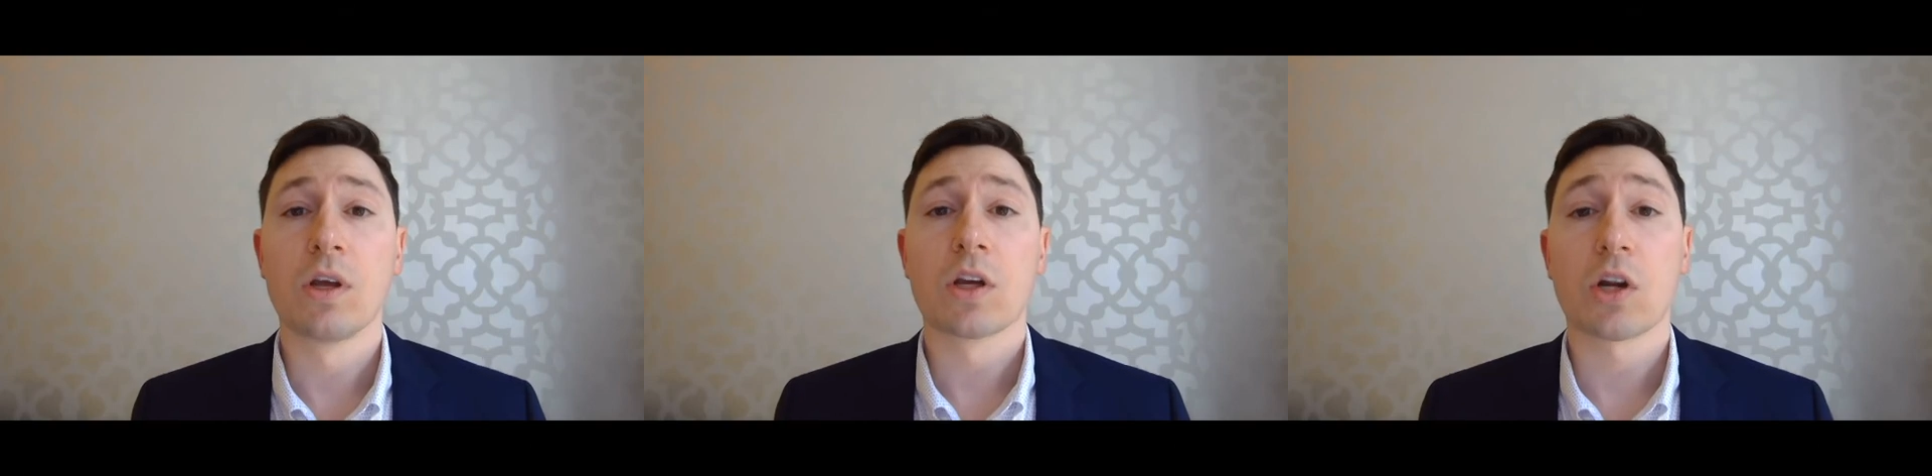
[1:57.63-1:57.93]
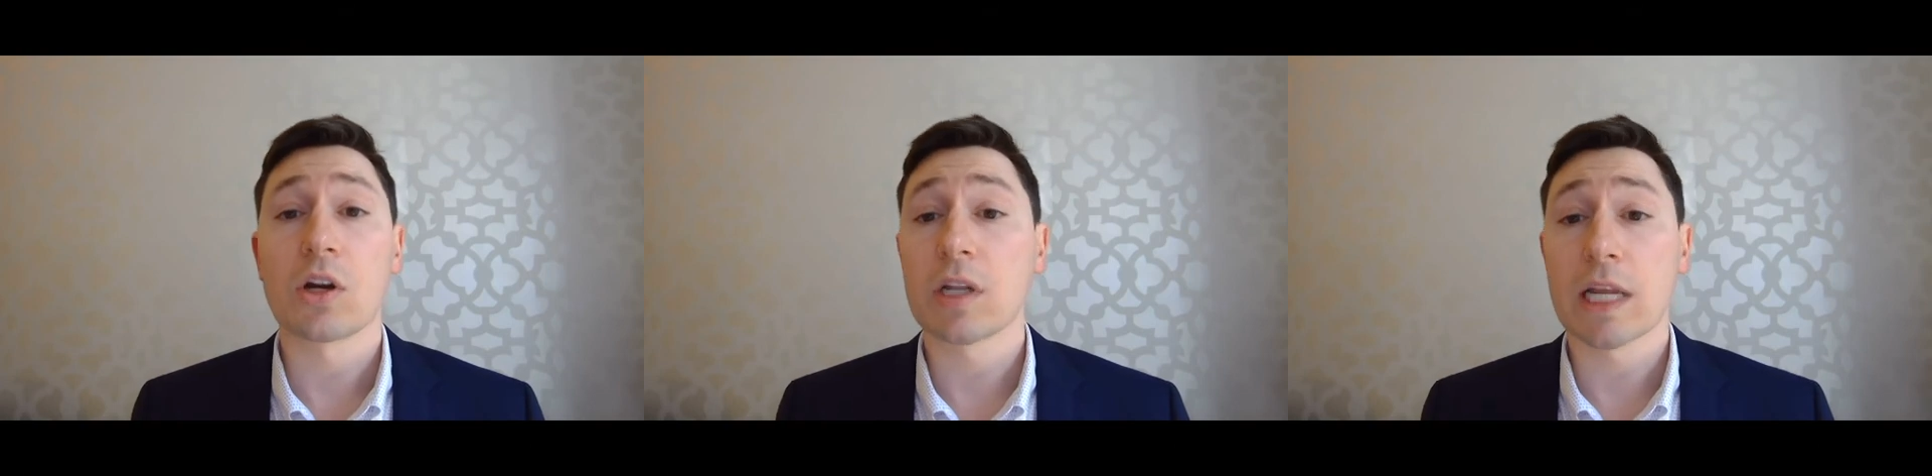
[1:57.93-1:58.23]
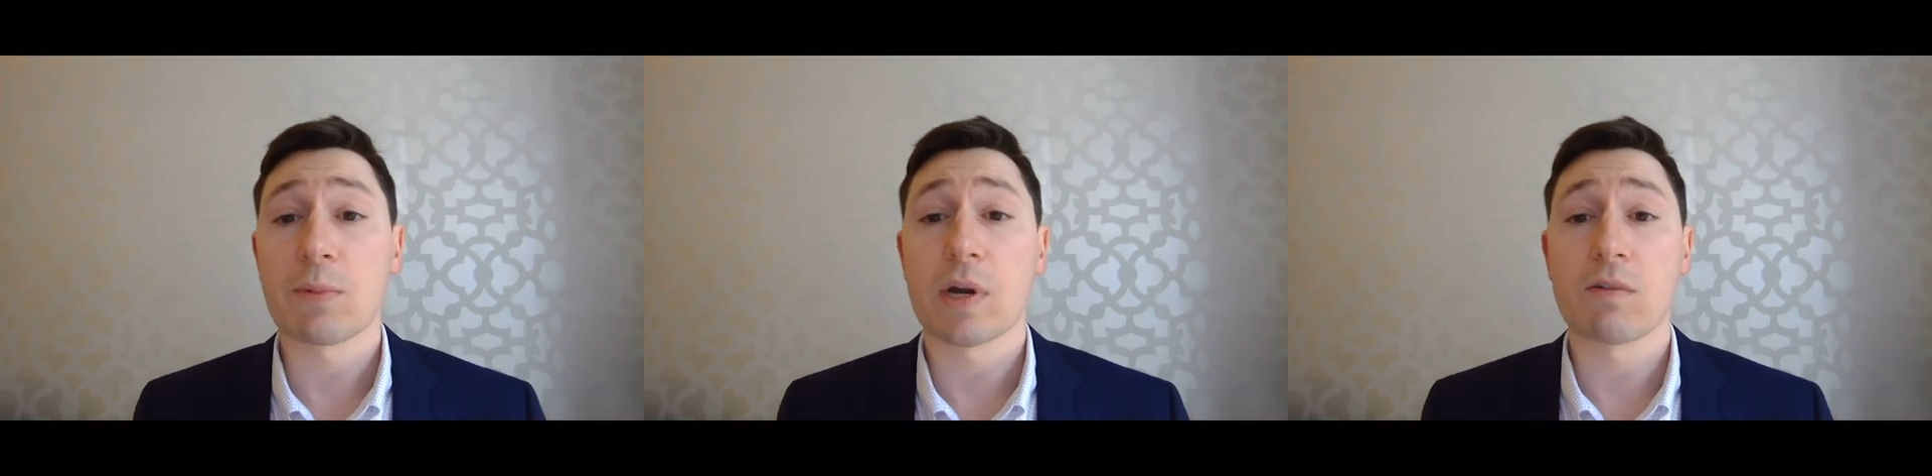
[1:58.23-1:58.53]

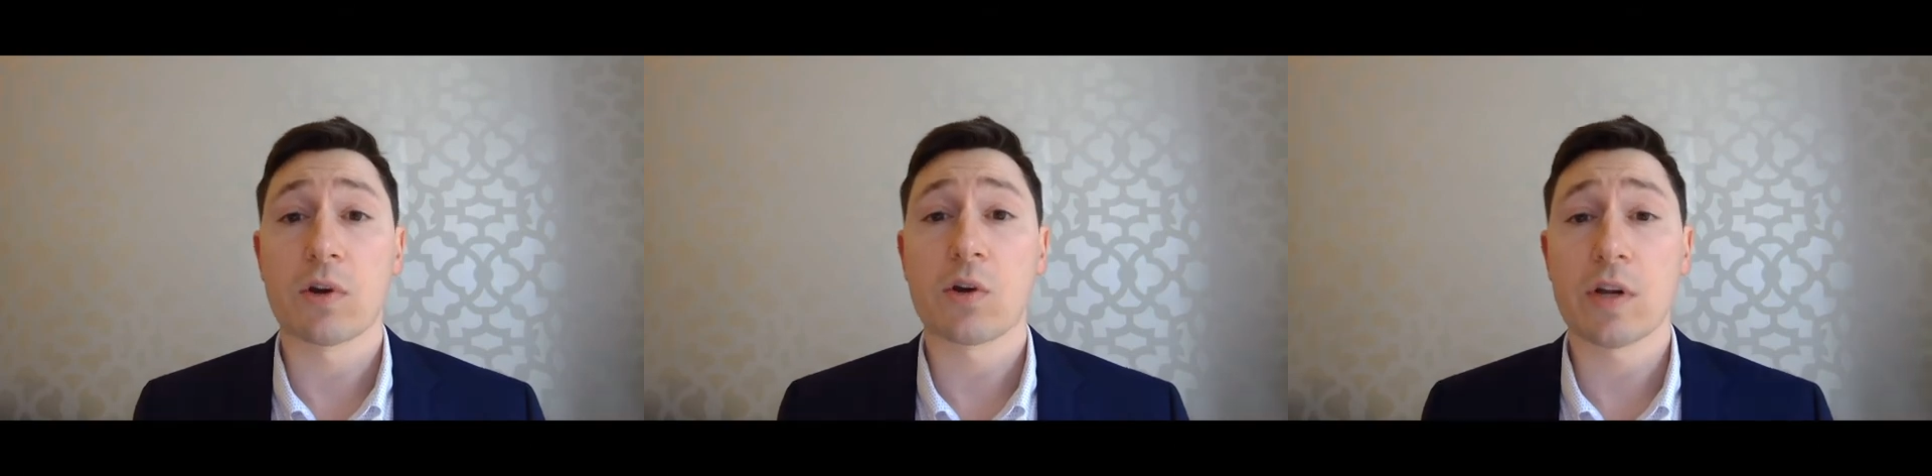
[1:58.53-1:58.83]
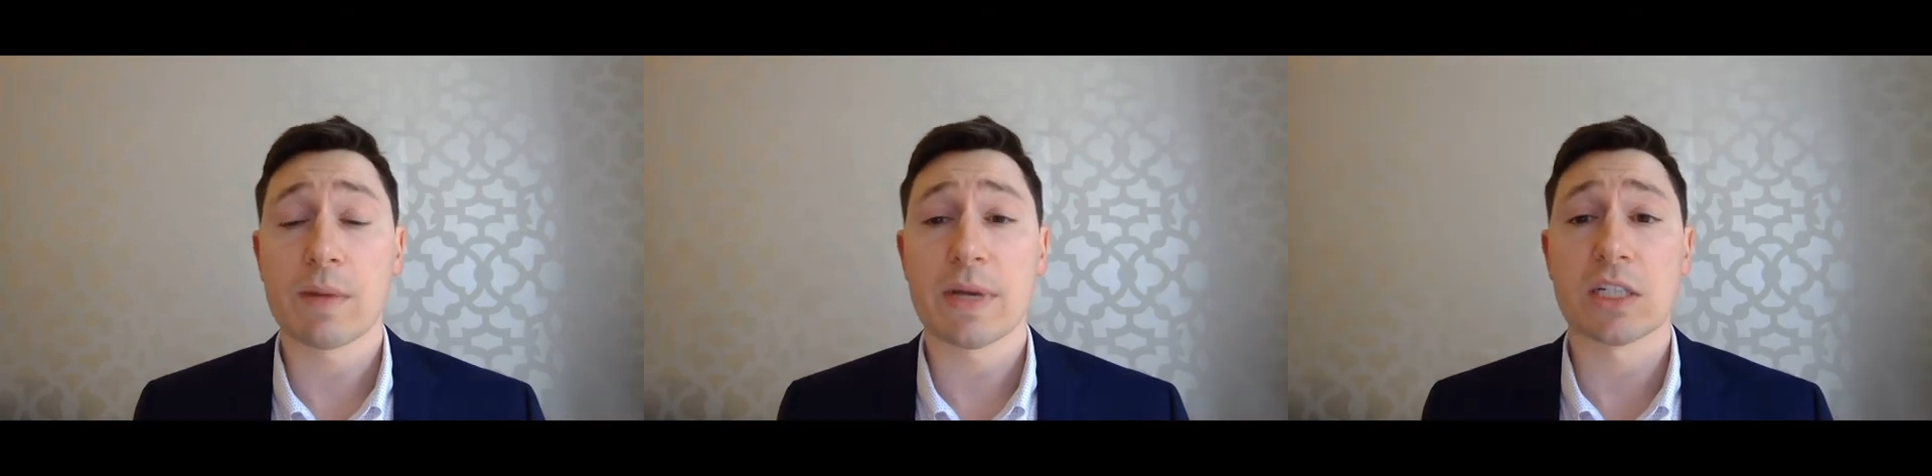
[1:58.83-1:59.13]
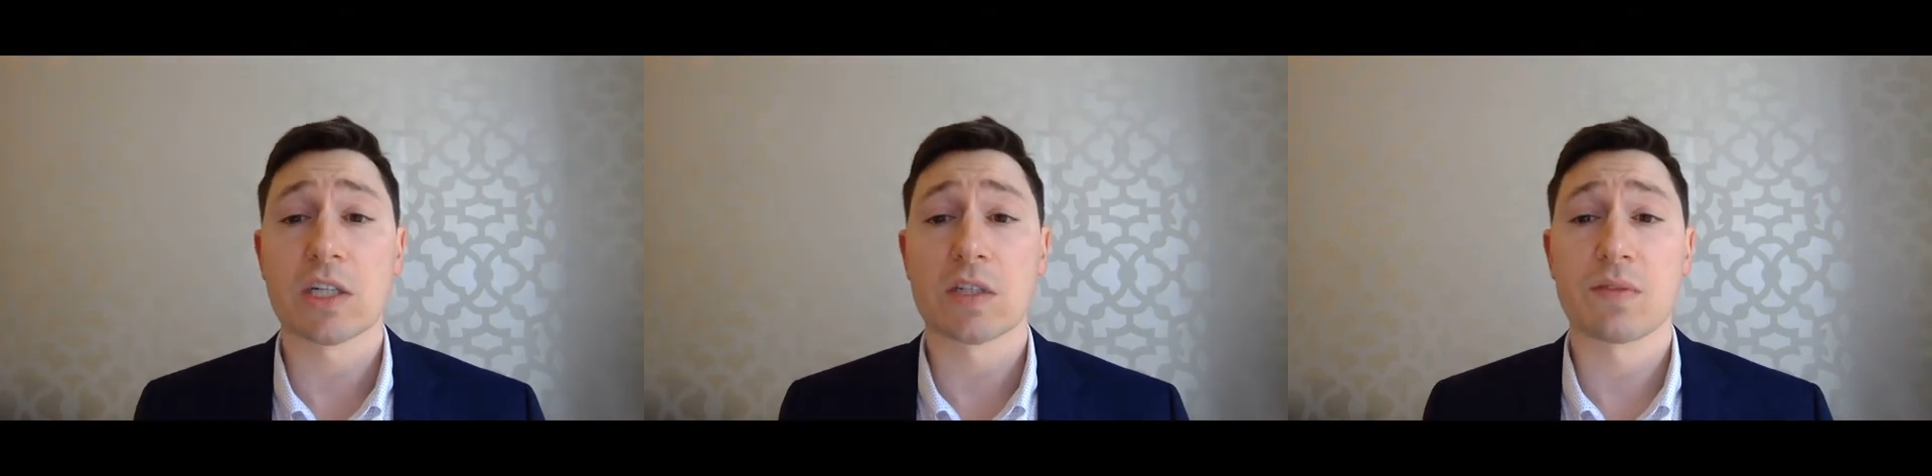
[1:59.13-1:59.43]
Currently, we are recruiting
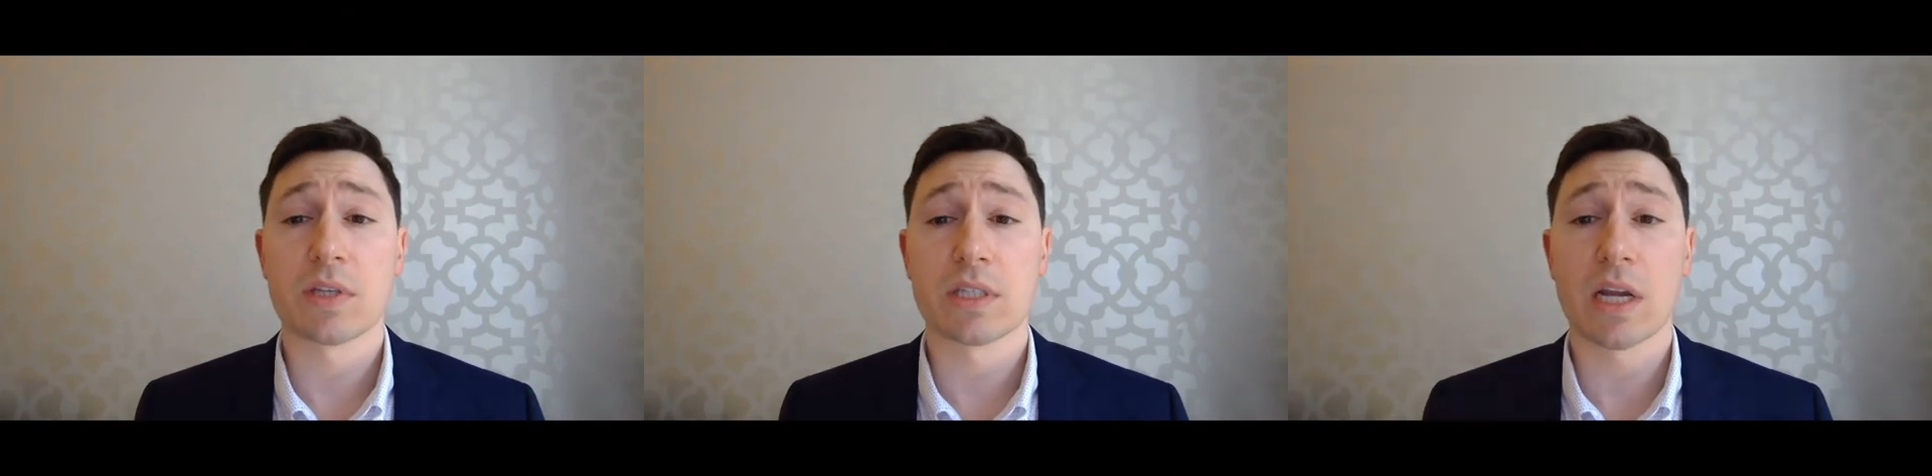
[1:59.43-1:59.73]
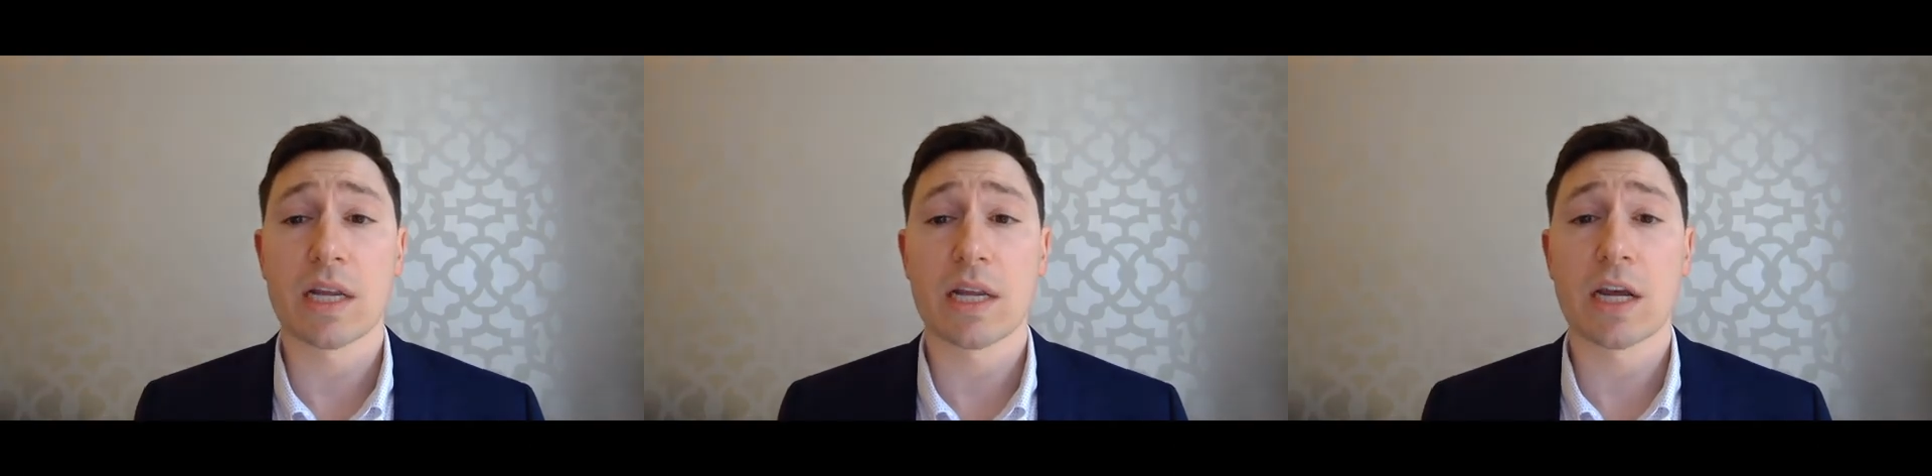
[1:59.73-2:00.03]
patients to this study